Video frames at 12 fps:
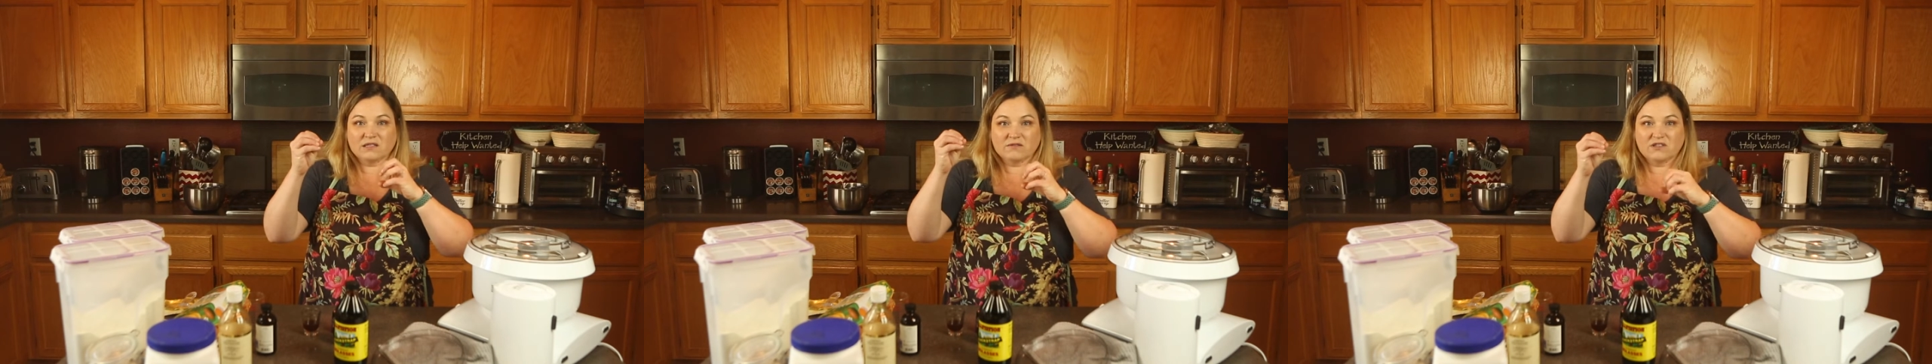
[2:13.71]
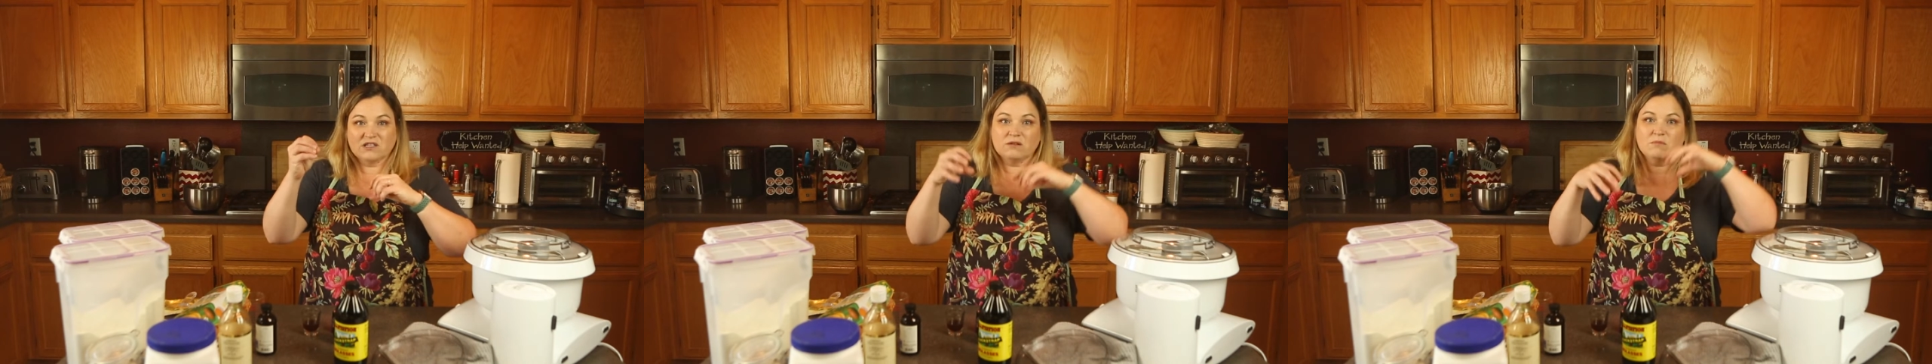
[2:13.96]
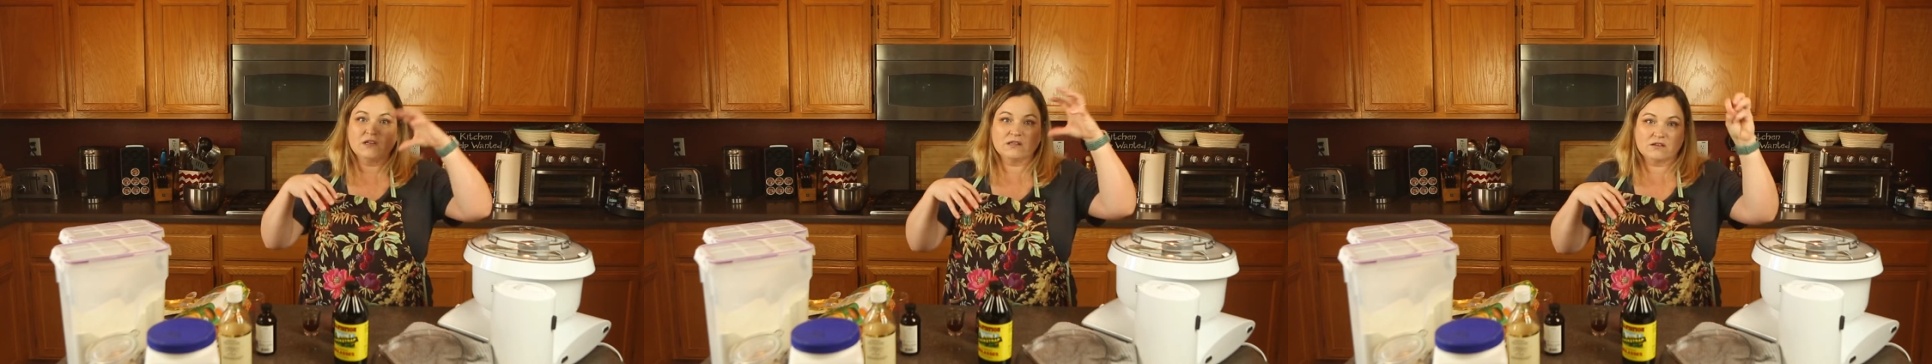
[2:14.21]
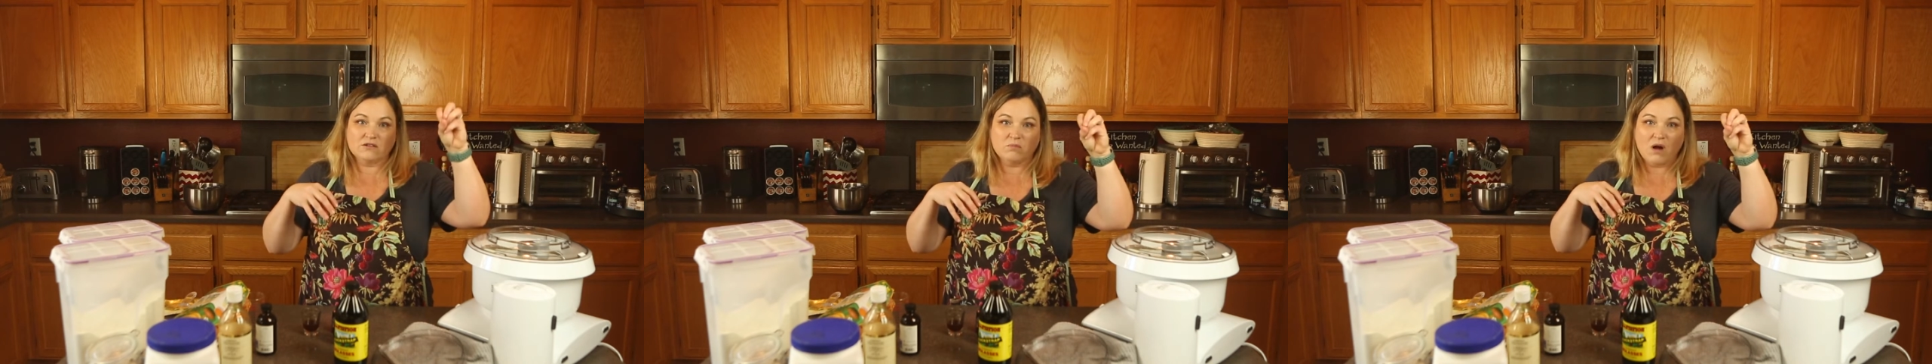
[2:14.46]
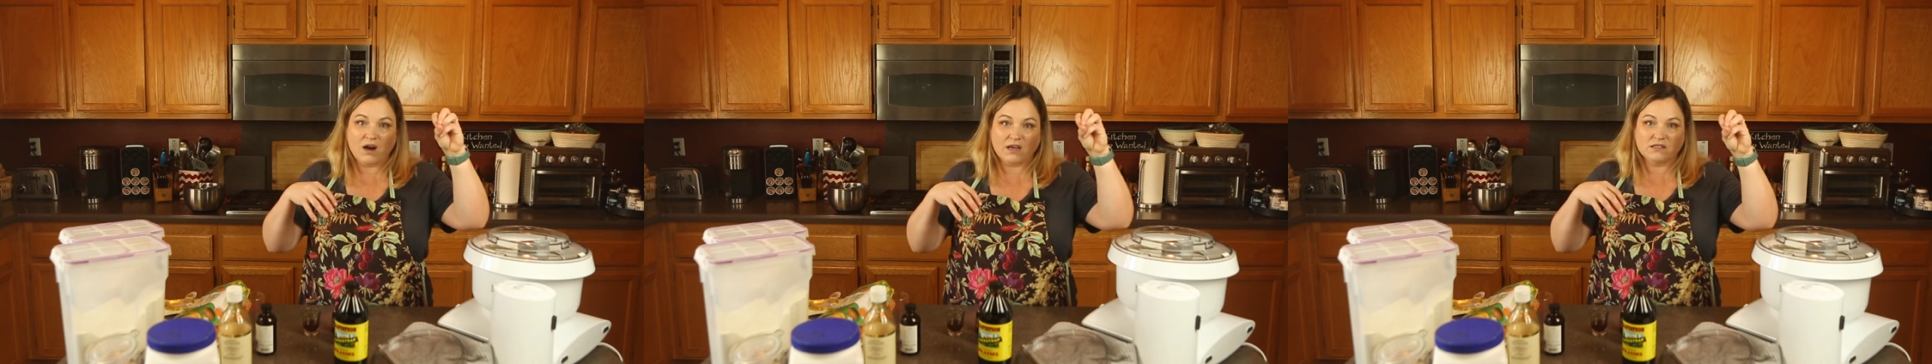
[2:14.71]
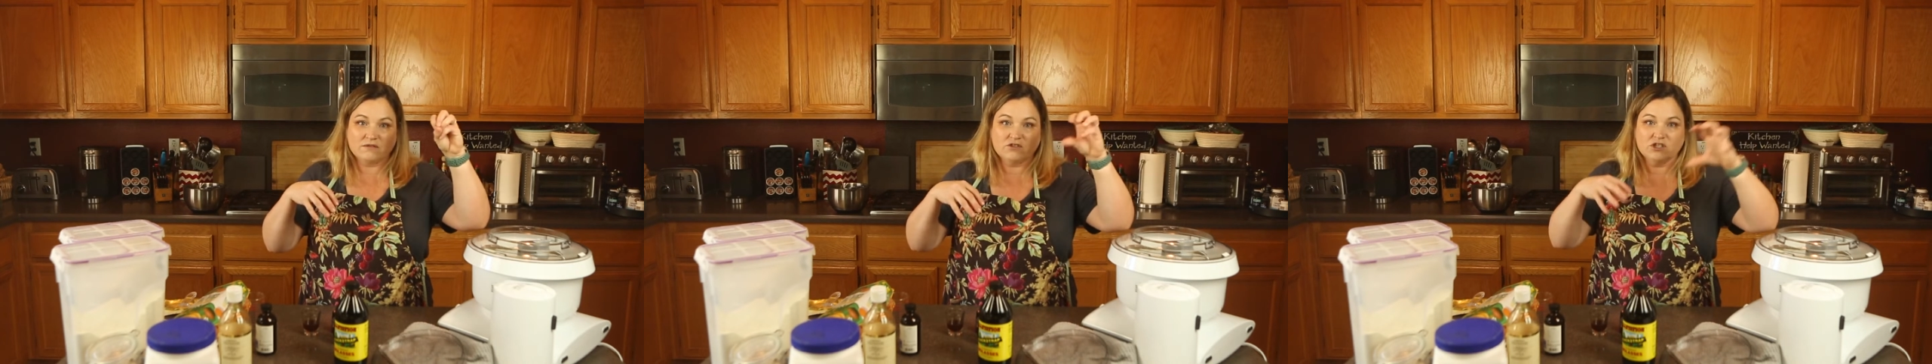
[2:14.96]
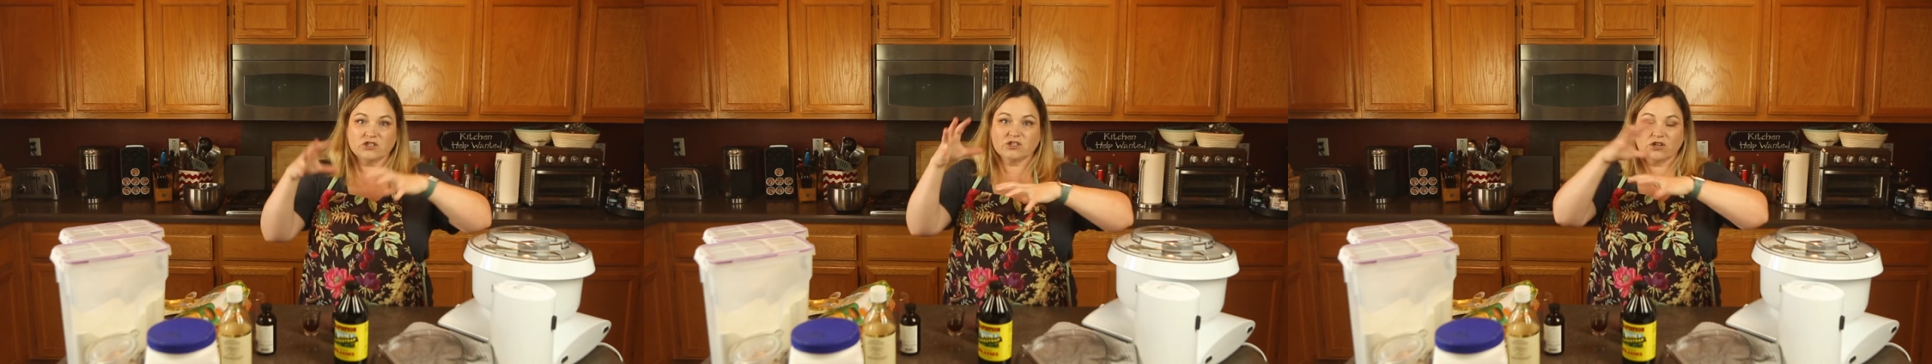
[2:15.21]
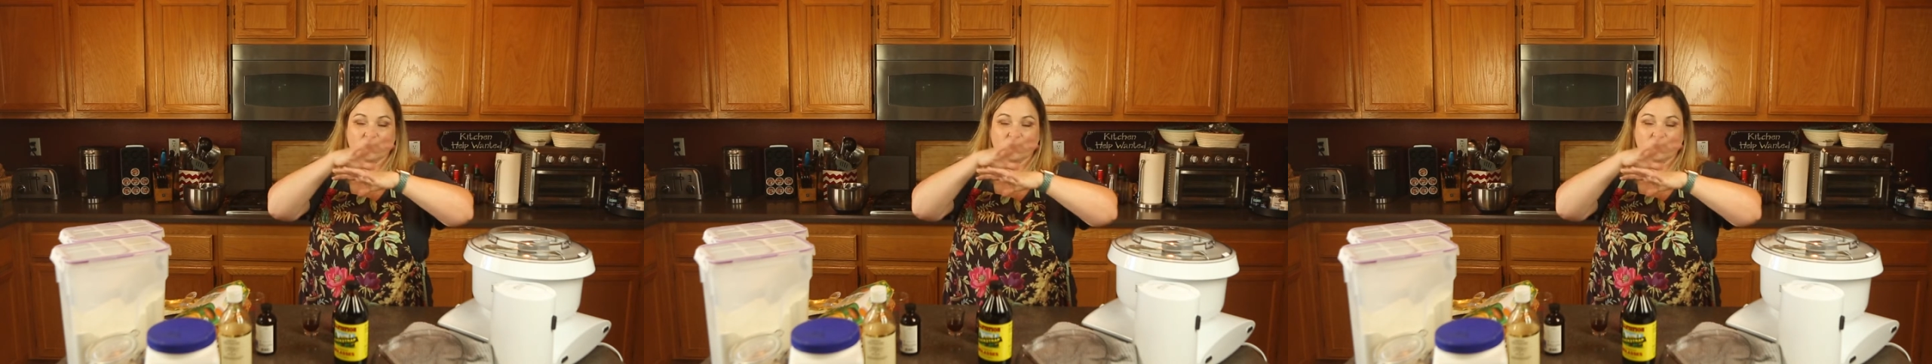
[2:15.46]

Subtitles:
of cinnamon and little pockets of ginger.